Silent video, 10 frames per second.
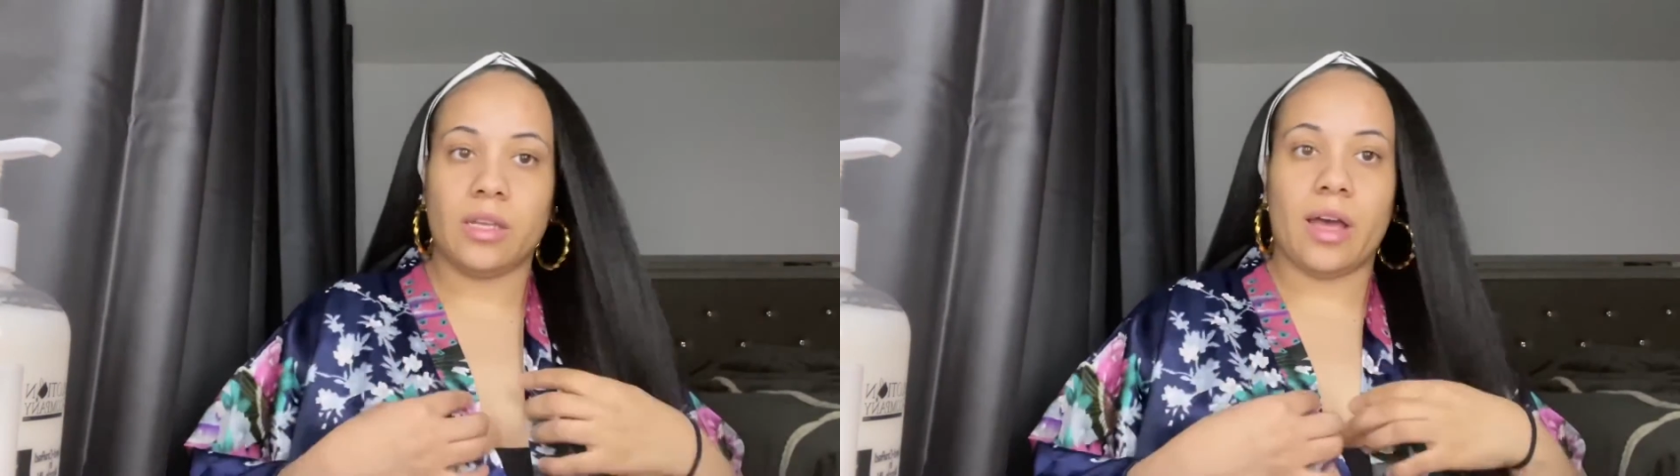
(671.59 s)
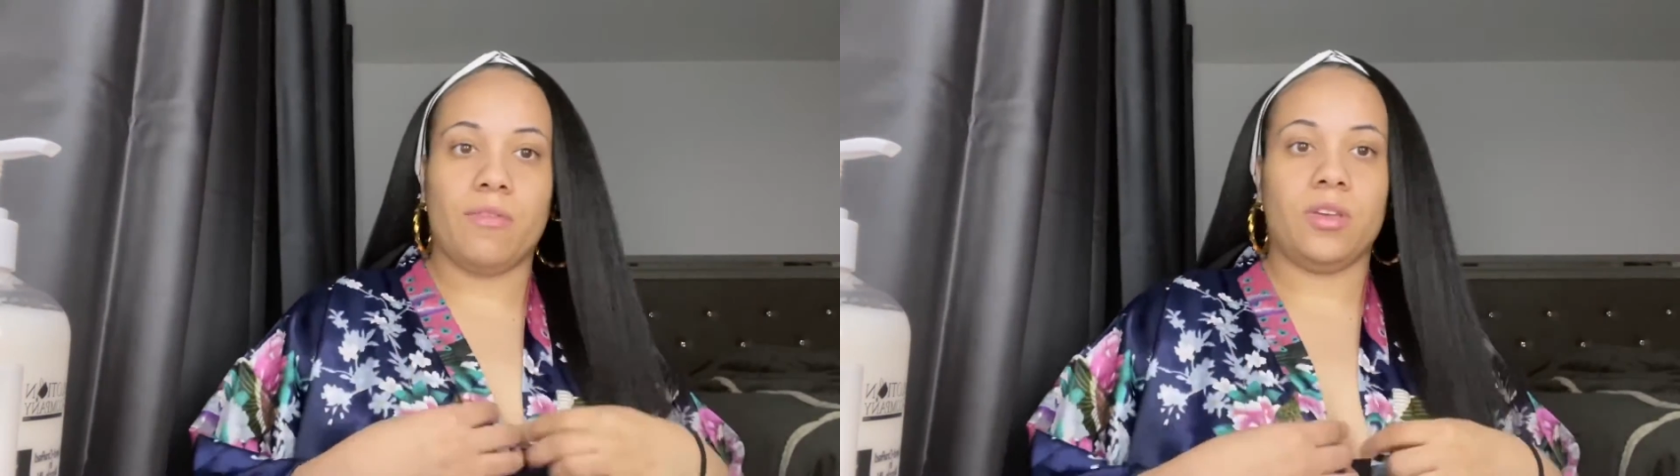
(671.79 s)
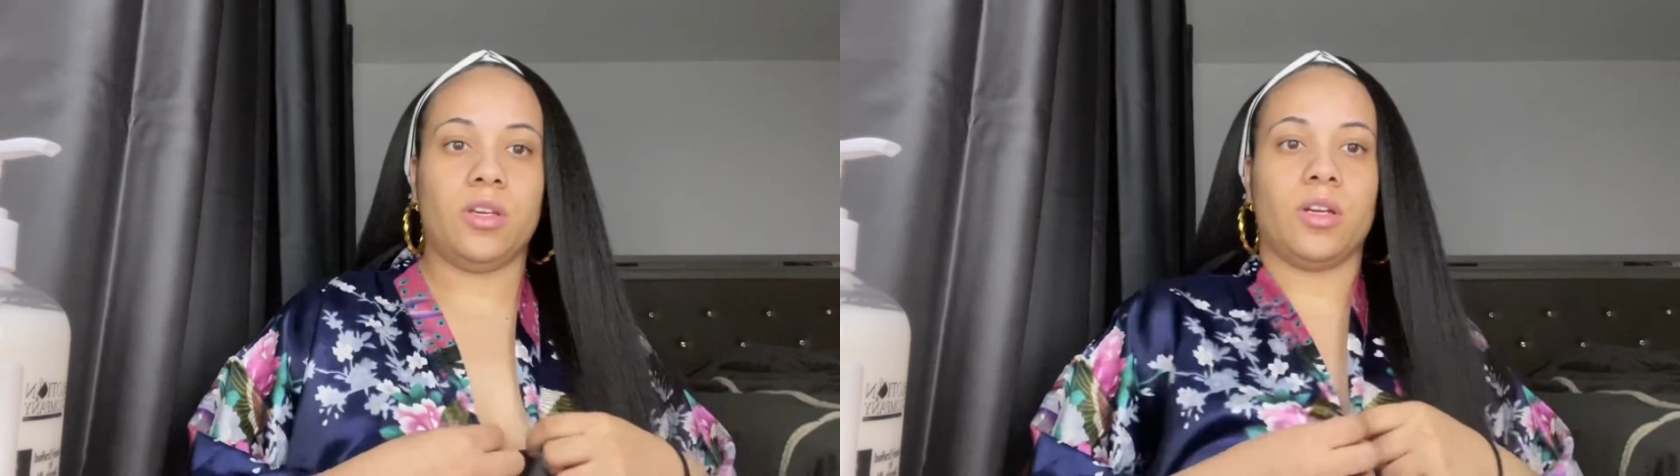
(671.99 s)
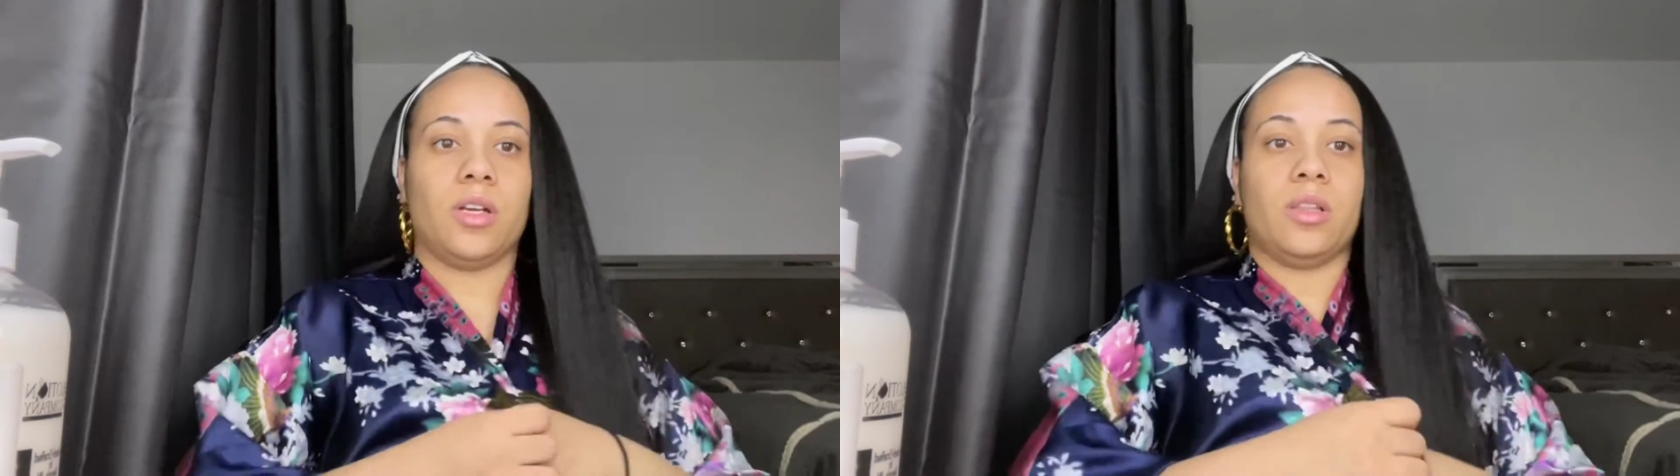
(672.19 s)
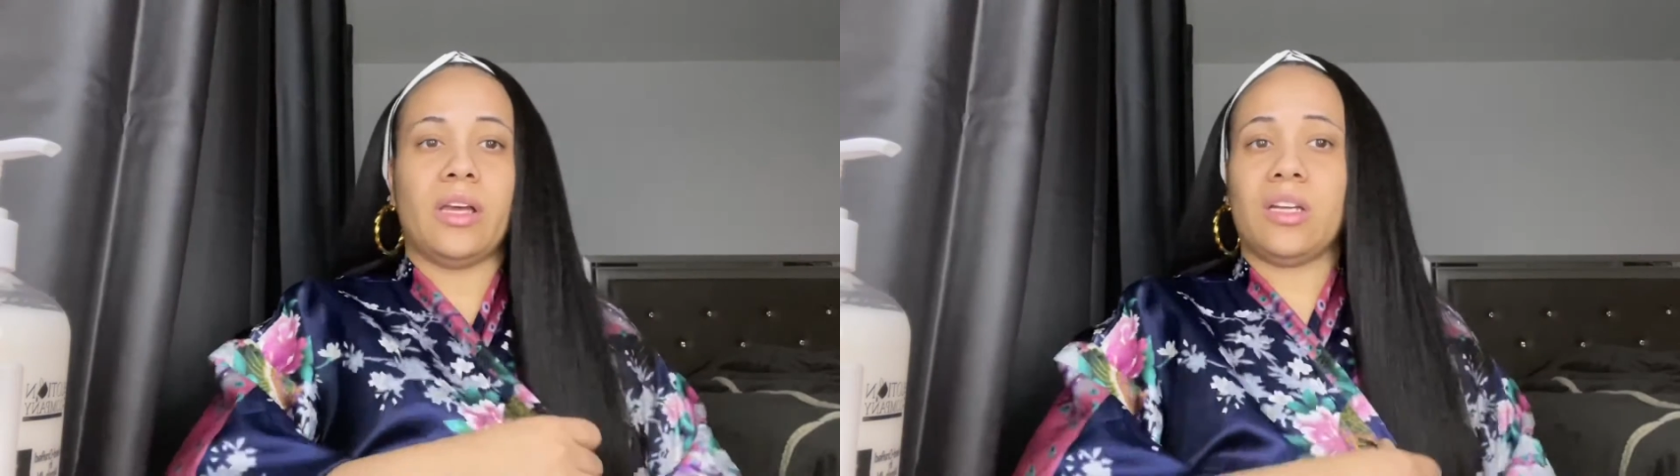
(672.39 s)
to have in your
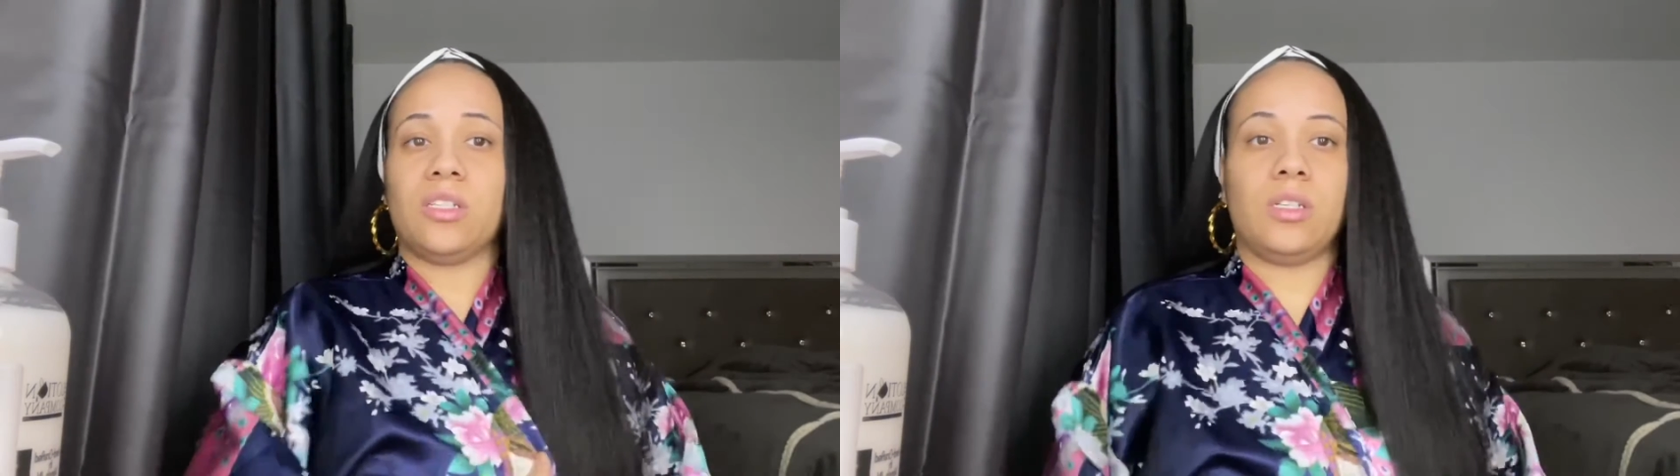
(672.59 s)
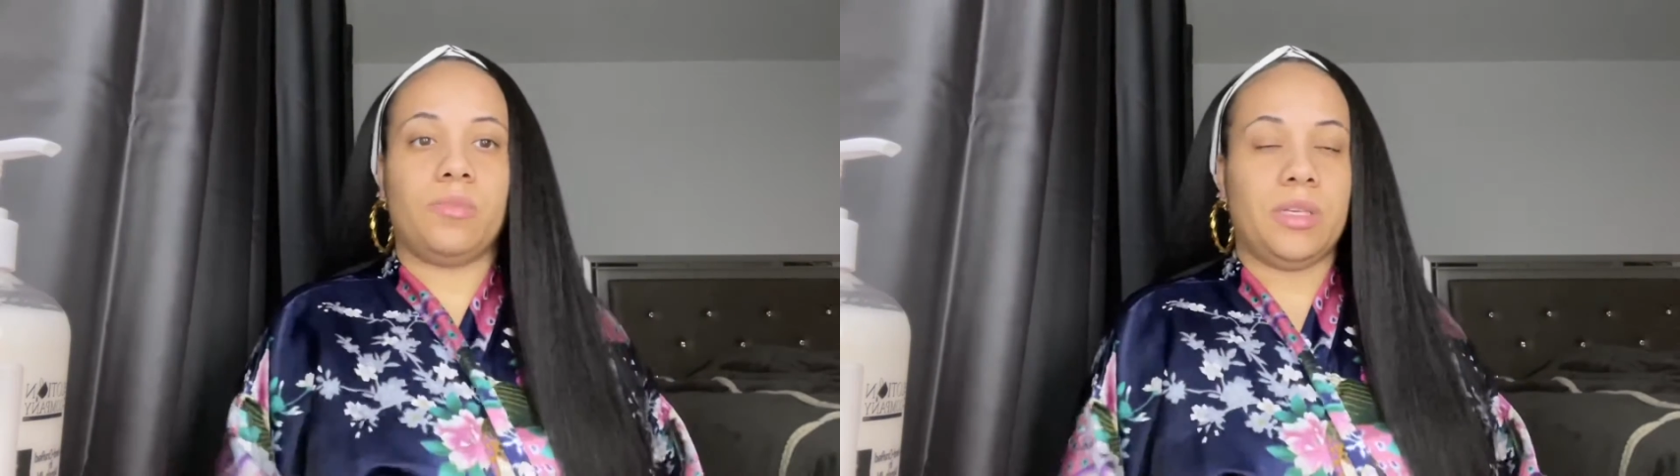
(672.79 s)
collection